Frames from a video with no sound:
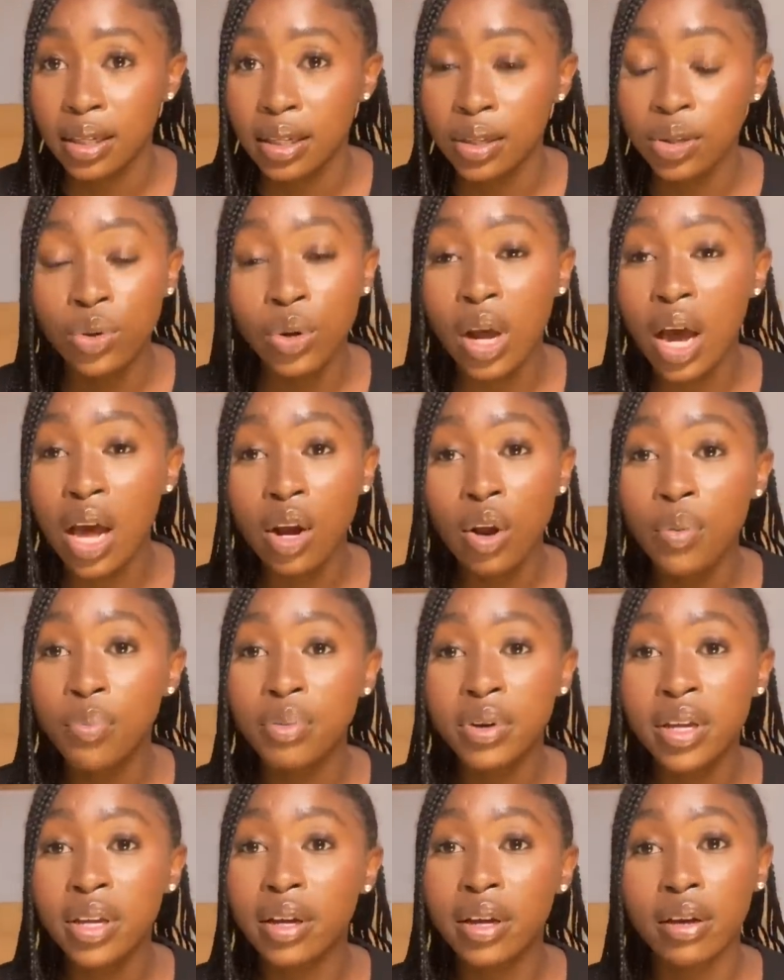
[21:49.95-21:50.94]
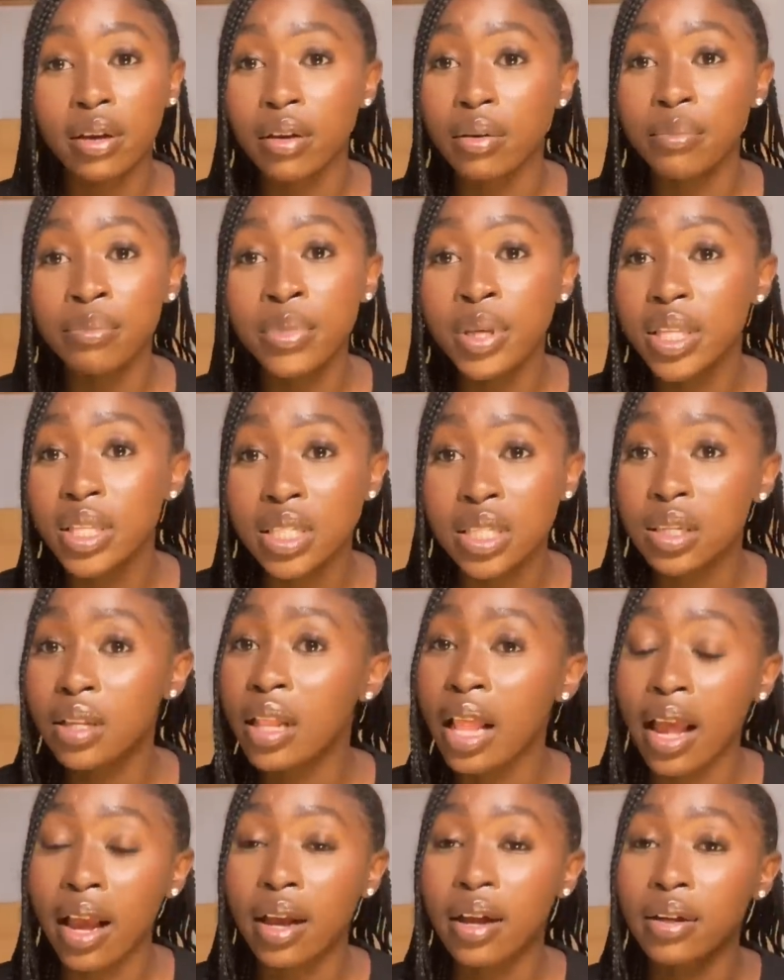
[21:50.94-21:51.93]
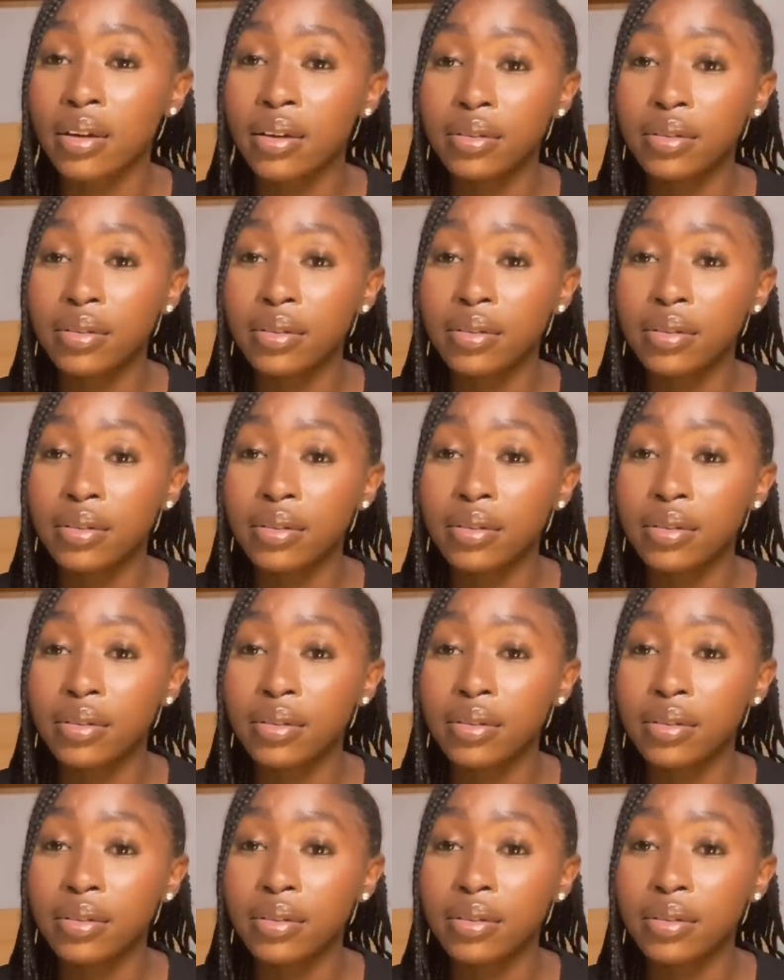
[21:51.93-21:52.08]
You cannot bring meat, like,